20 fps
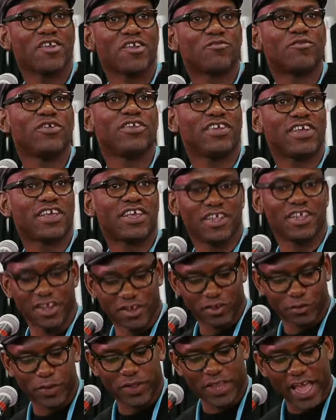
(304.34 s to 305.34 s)

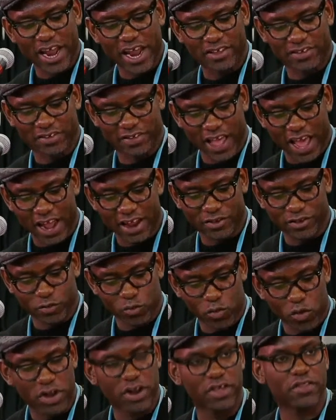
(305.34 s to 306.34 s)
Ridiculous, but that is
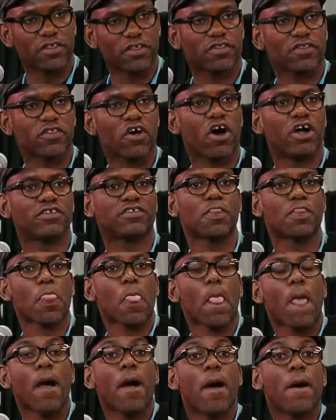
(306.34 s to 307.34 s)
one of the thoughts.
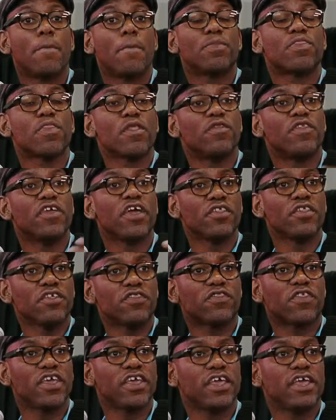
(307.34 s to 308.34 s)
The other
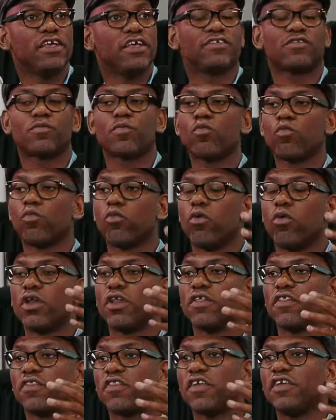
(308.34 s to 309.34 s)
thing is, one
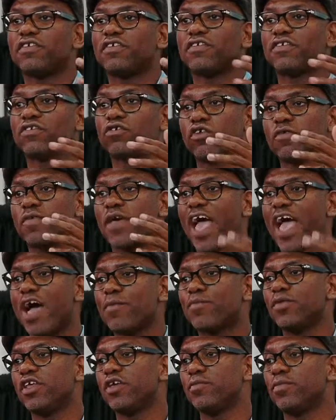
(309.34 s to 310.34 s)
of the things that's sort of
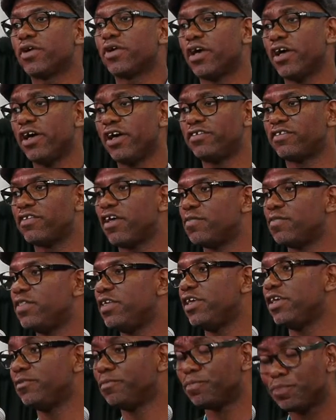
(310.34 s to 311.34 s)
happening because of
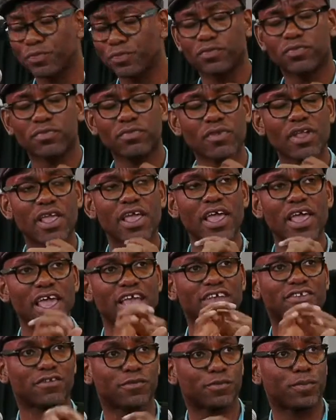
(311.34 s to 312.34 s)
the
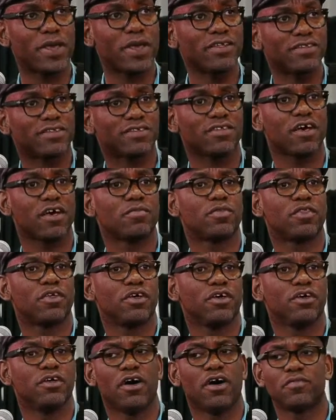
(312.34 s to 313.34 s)
expense of
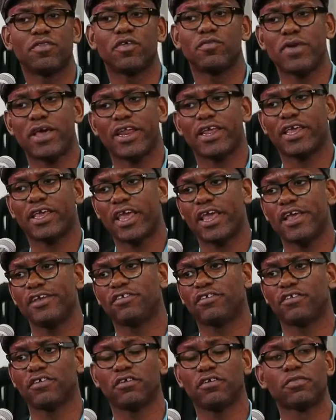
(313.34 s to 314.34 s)
the
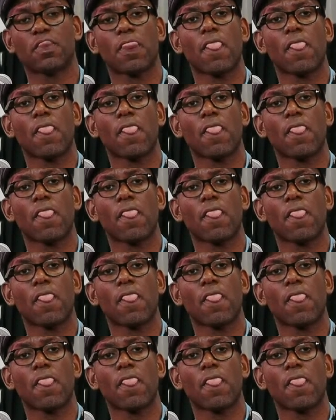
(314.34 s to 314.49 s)
medication,